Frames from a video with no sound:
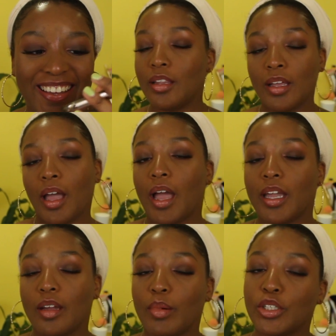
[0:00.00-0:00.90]
Look, I
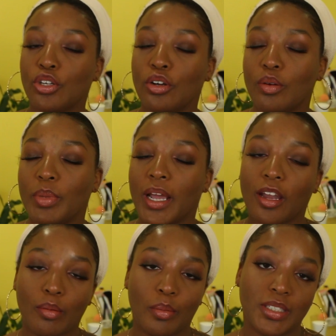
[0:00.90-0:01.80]
care about y'all, but I
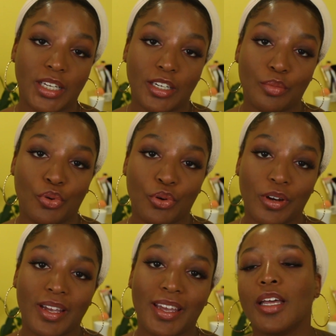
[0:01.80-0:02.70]
care about my Sandy
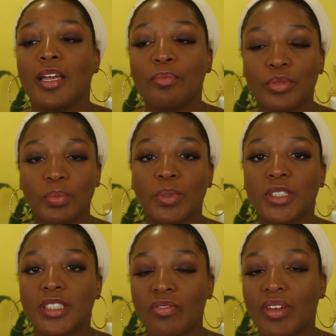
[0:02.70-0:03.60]
more.
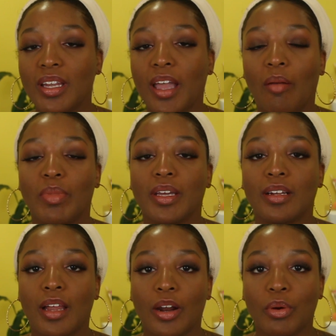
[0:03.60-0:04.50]
Specifically, I've been
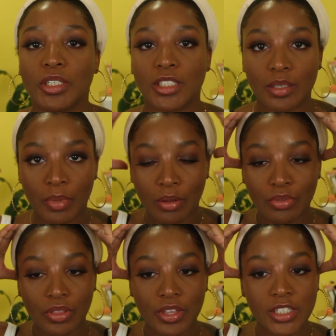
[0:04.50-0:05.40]
getting a lot of questions about
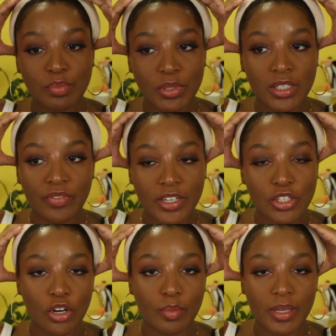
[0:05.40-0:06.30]
this specific
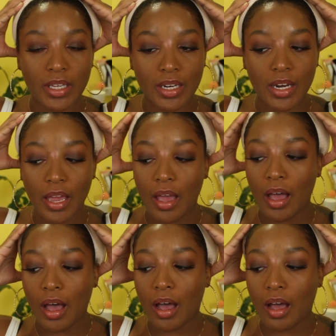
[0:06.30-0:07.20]
turban.
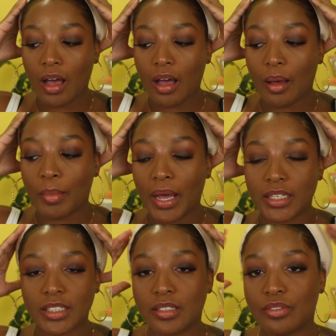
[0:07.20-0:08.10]

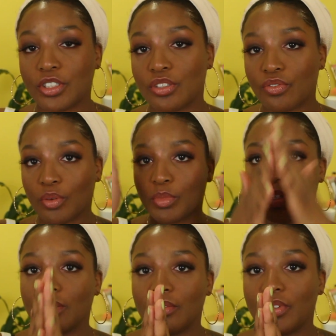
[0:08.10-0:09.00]
I did just film
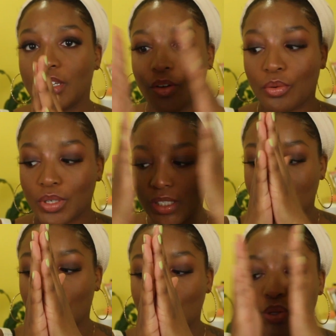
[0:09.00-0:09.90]
a video on
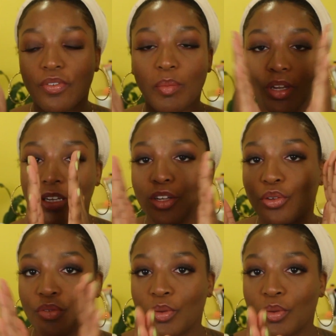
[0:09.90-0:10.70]
this look, so if I'm looking a little